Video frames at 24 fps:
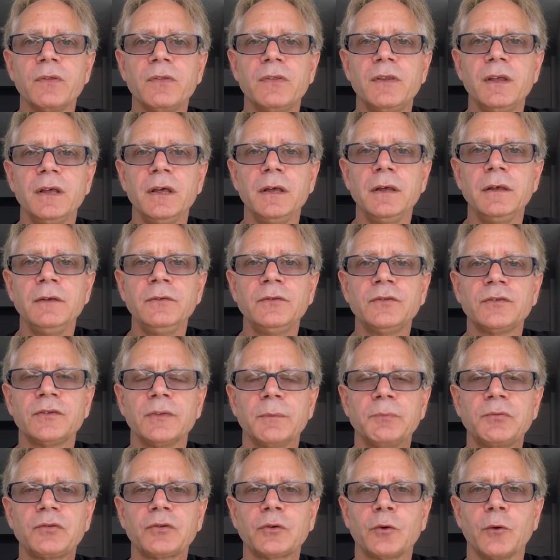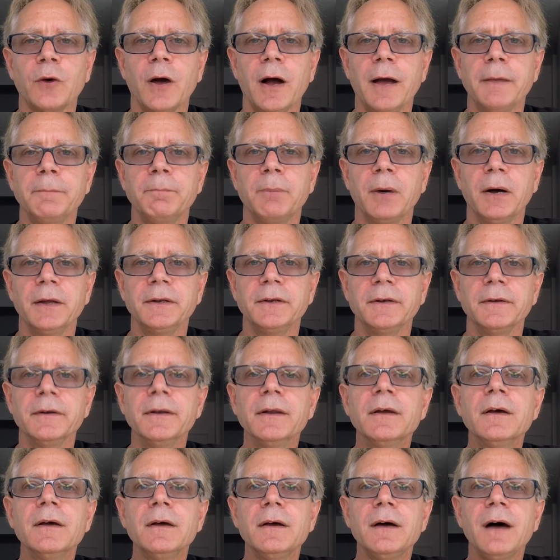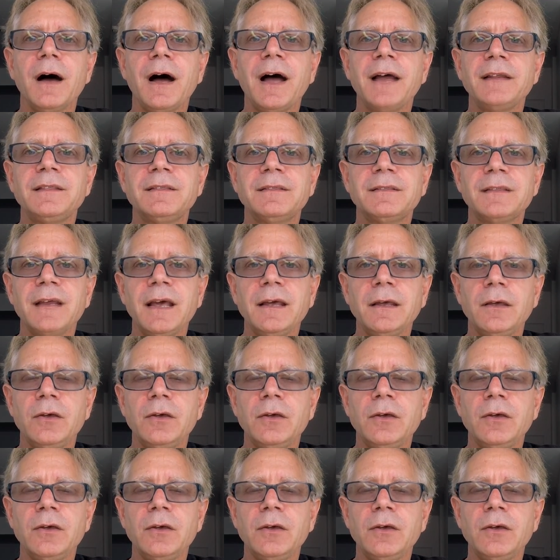the subscribe button. I thank